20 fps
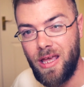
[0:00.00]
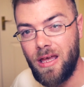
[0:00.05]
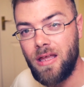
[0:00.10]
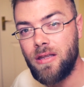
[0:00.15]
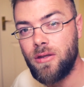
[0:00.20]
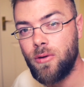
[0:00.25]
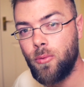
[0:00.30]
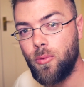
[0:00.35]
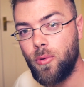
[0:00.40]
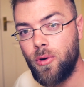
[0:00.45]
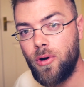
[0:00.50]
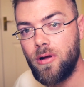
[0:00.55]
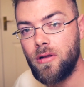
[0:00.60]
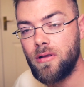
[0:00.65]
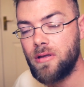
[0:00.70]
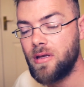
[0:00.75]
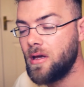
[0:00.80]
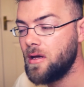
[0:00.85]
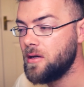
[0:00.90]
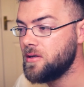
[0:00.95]
in the
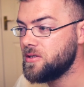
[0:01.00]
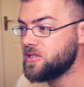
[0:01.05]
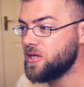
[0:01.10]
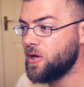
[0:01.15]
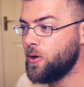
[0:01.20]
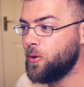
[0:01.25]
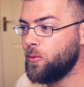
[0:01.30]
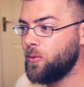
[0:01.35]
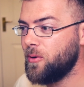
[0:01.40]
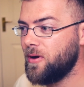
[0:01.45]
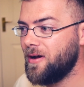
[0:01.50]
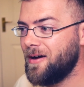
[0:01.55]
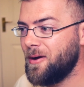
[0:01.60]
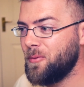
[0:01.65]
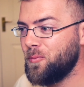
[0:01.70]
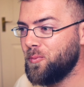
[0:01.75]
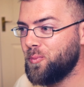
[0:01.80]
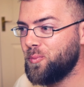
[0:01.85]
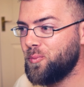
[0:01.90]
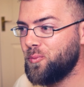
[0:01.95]
world. So
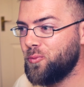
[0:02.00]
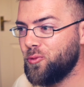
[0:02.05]
I'm